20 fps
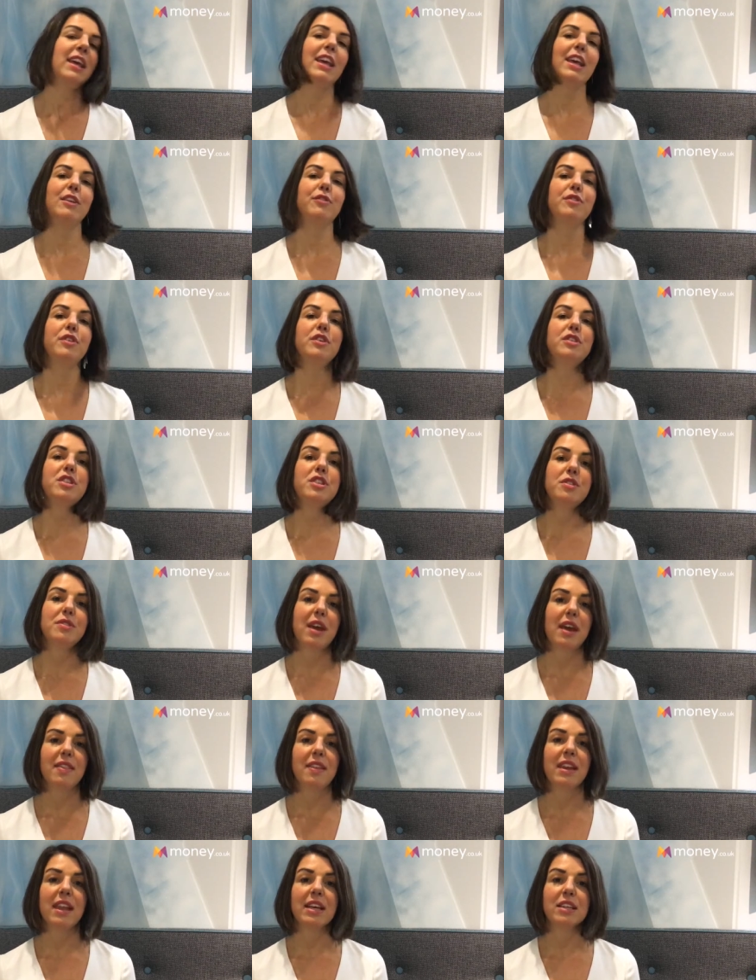If you do
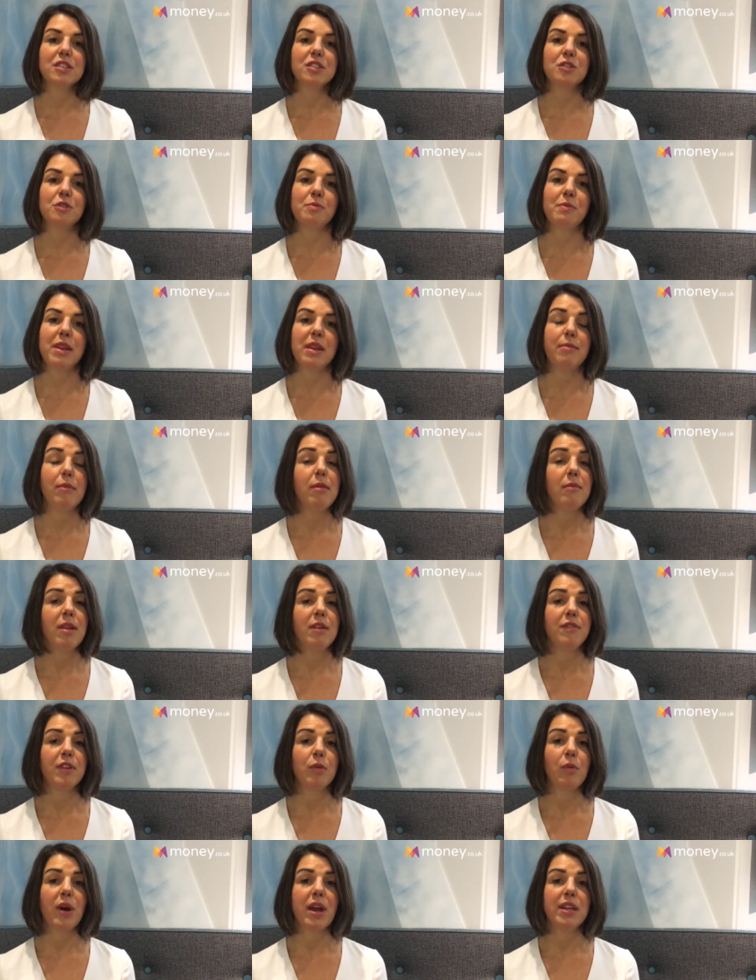get the national minimum
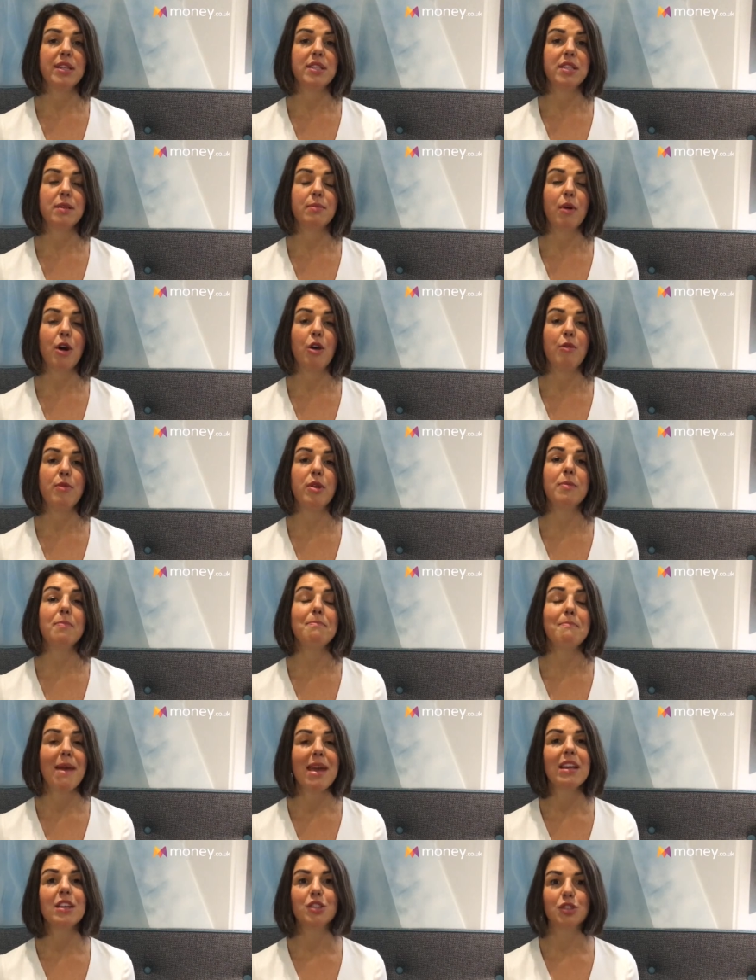living wage at the moment,
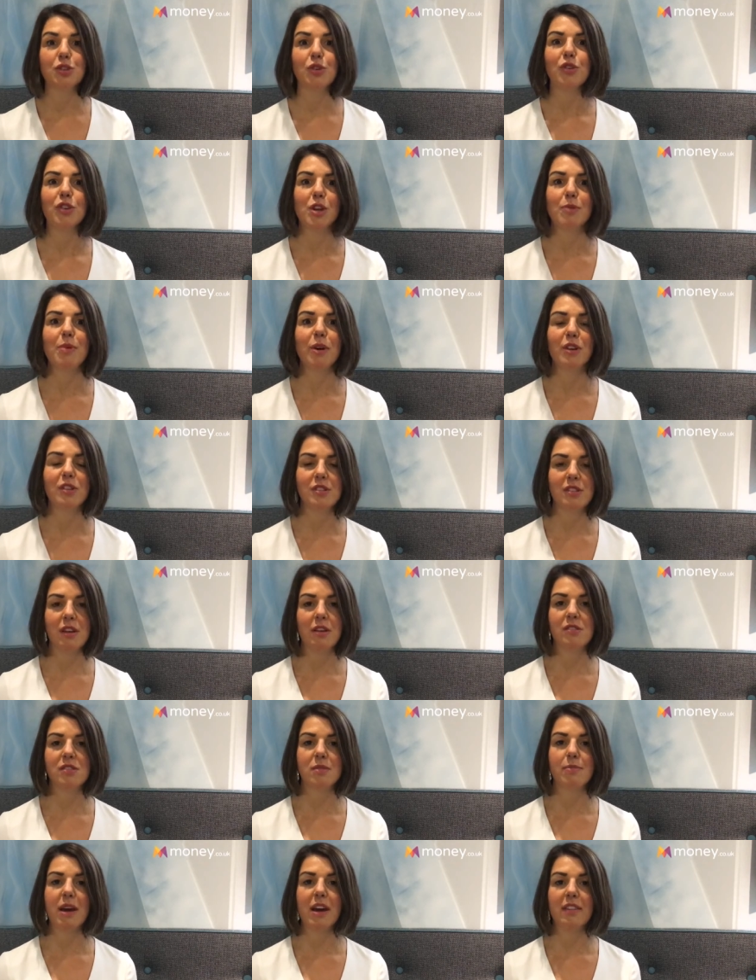make sure your boss
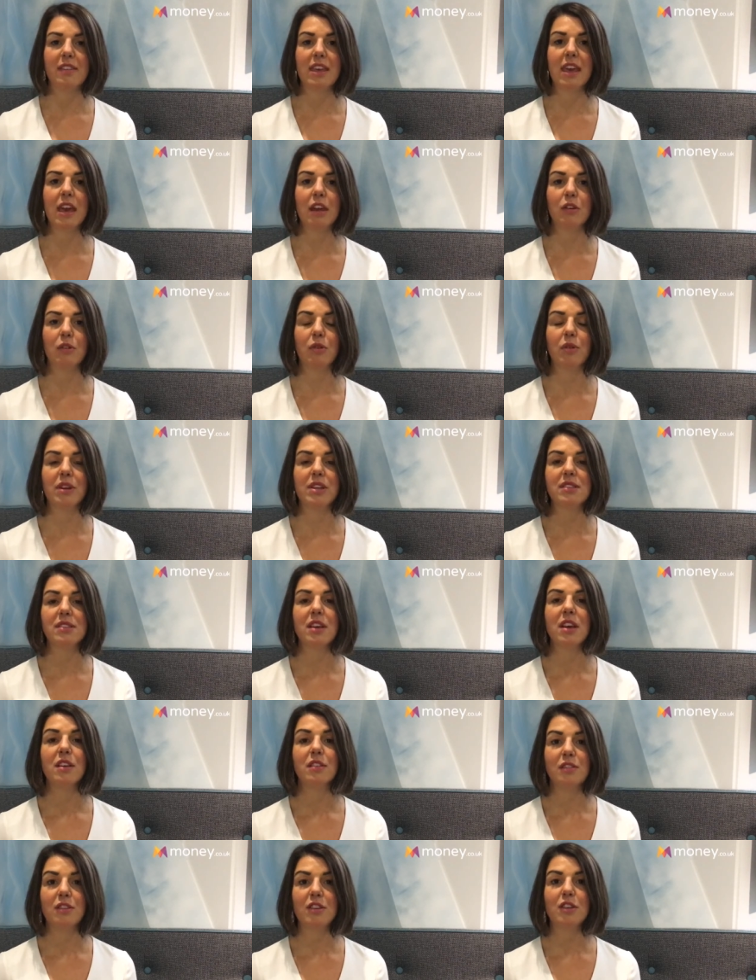knows about the increase
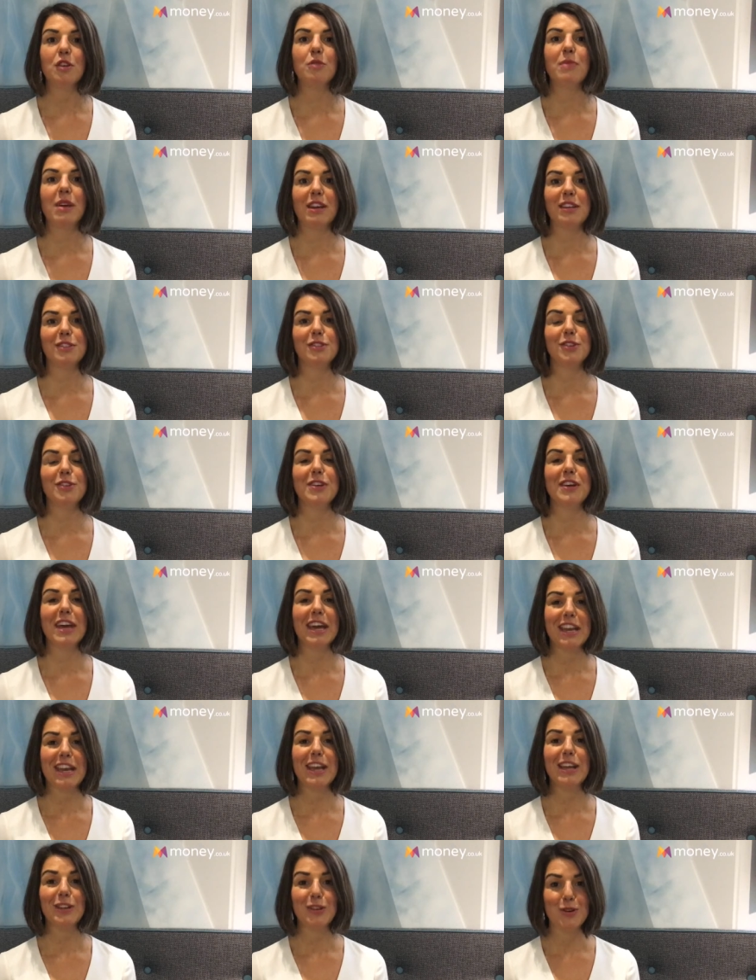so that you make sure you
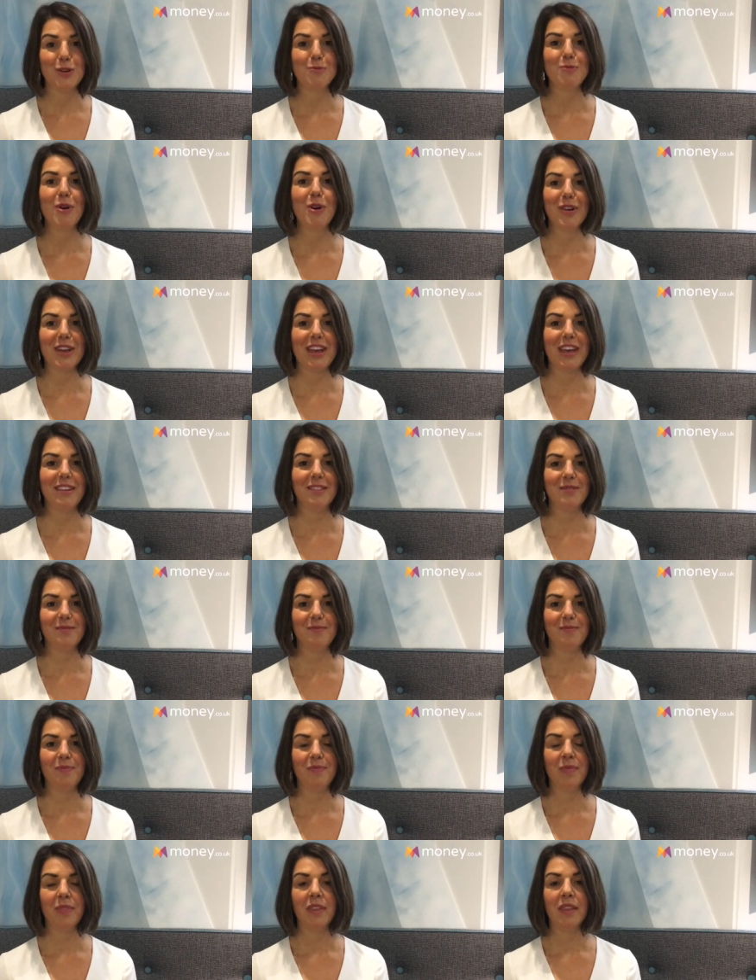get it in your pocket.
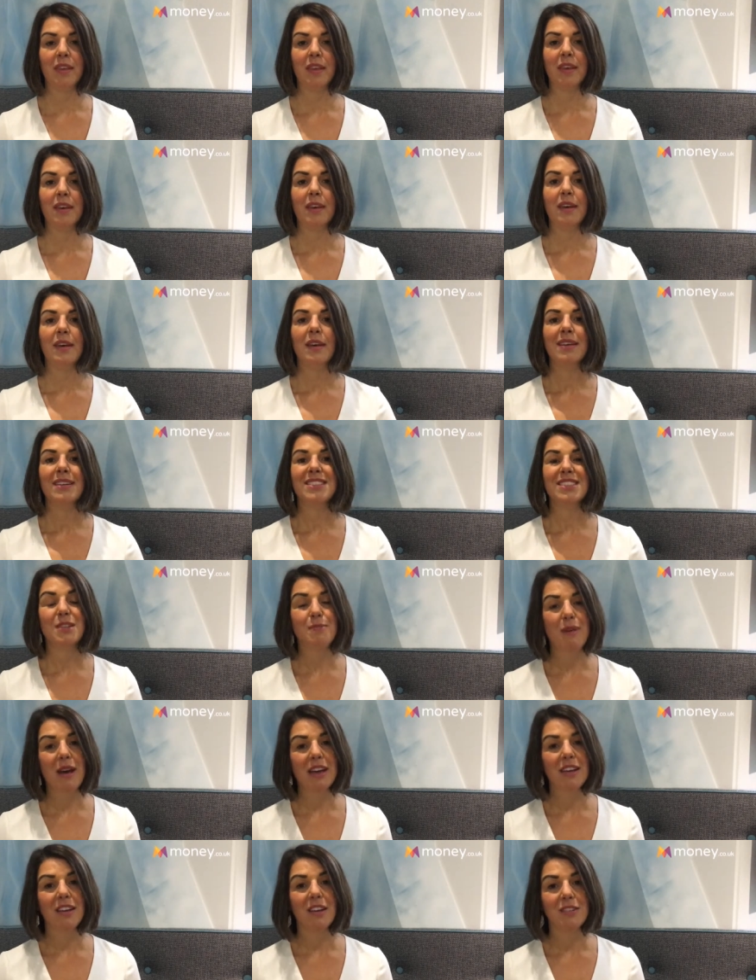
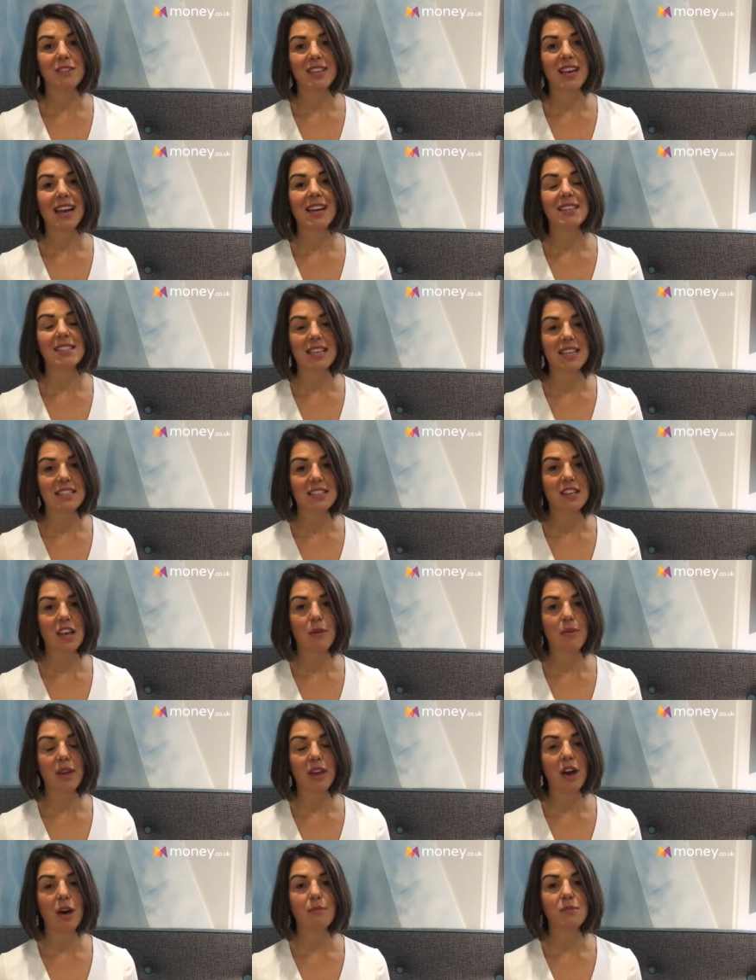Tobacco tax is
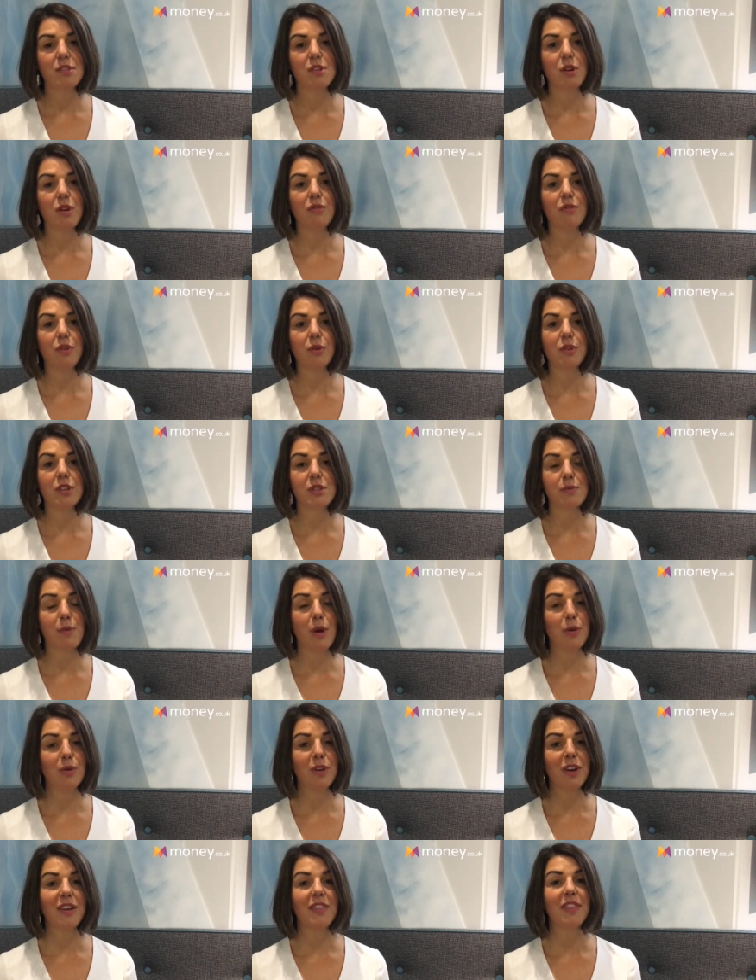going up, so if you're a
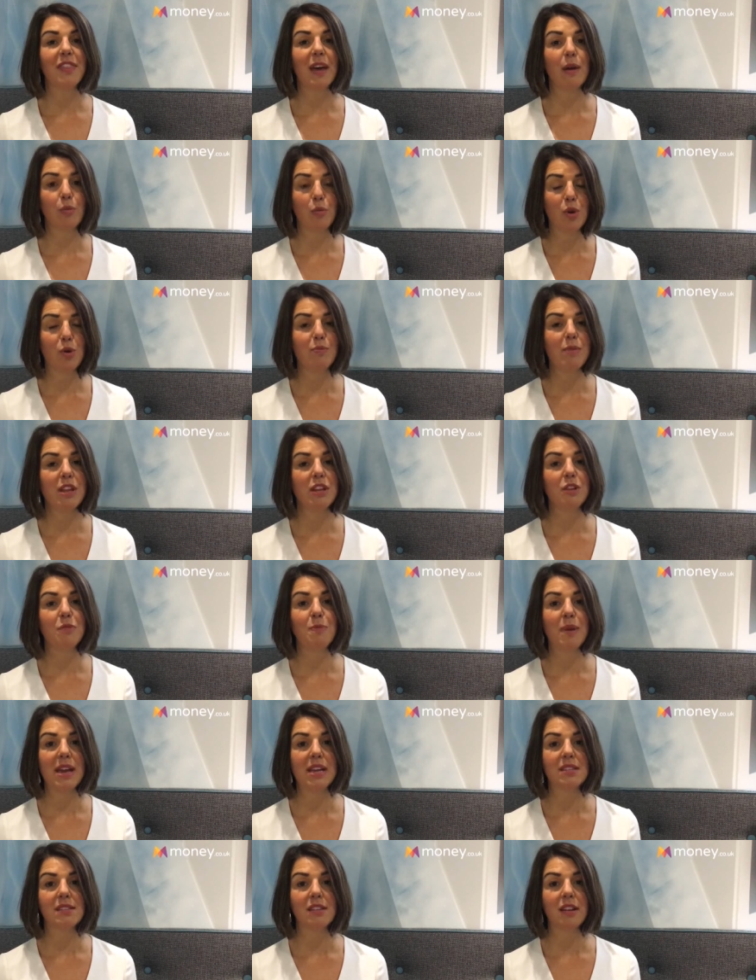smoker, that will mean you
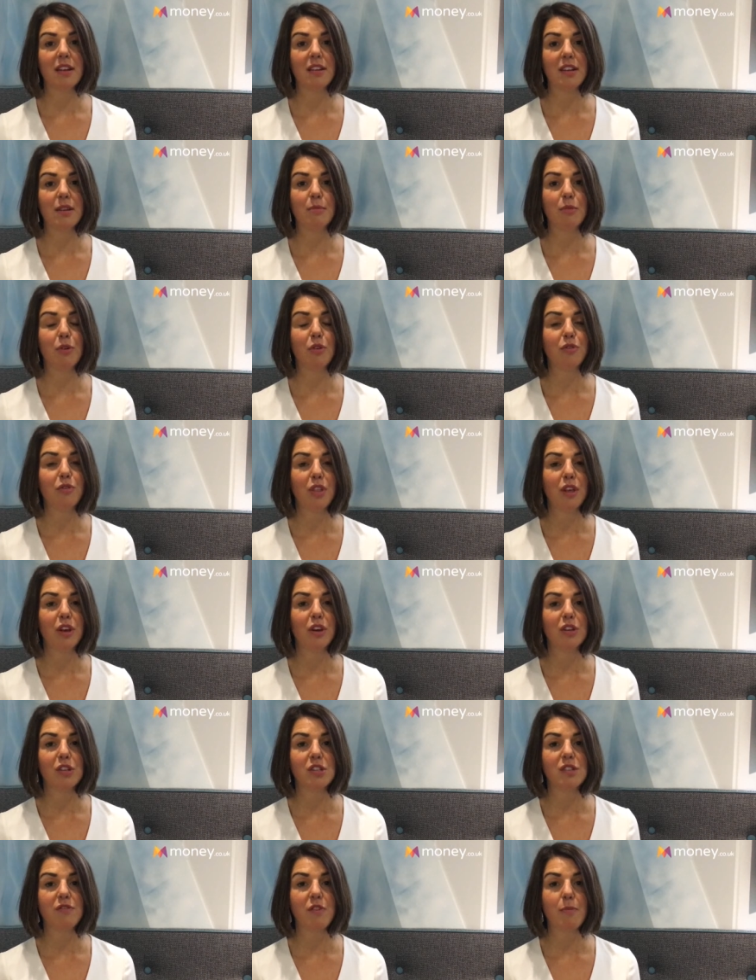pay slightly more for the
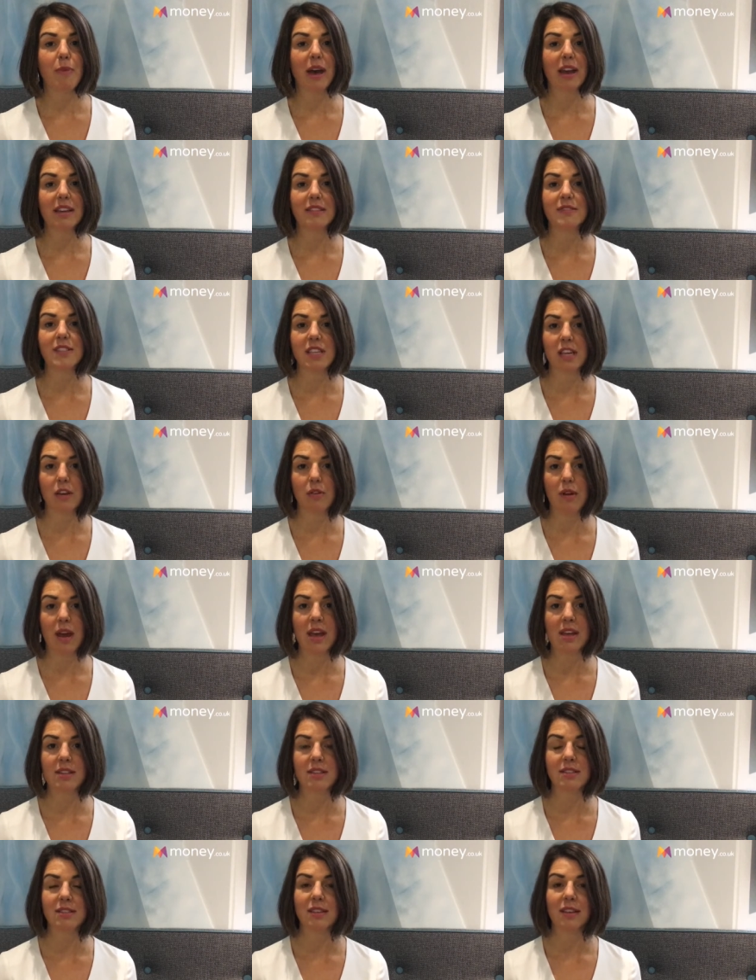cost of a pack of
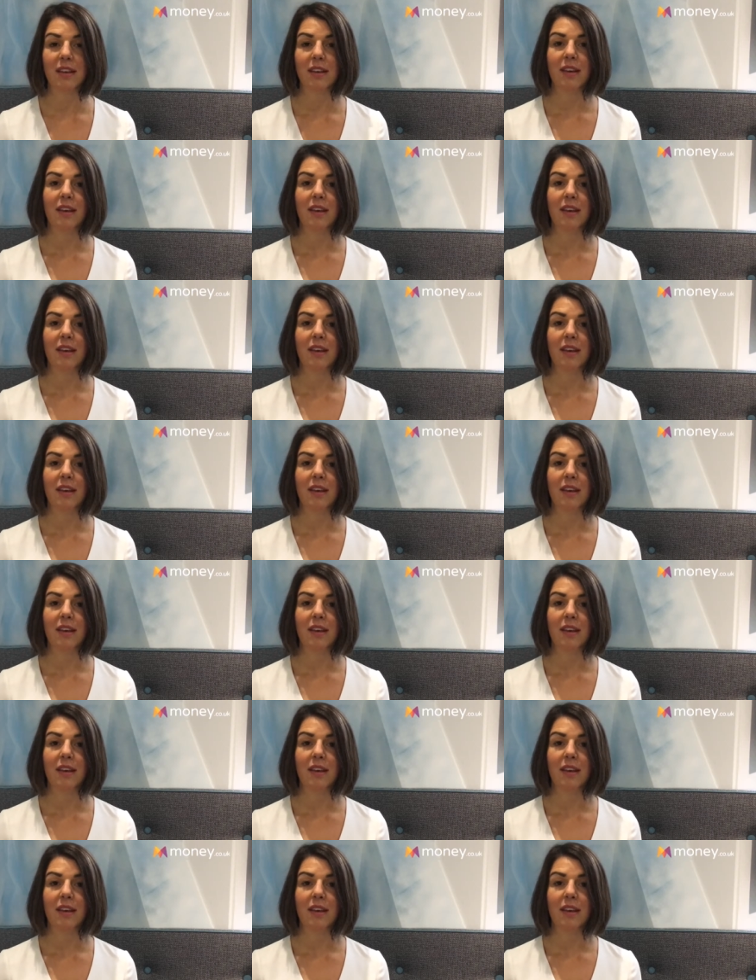cigarettes.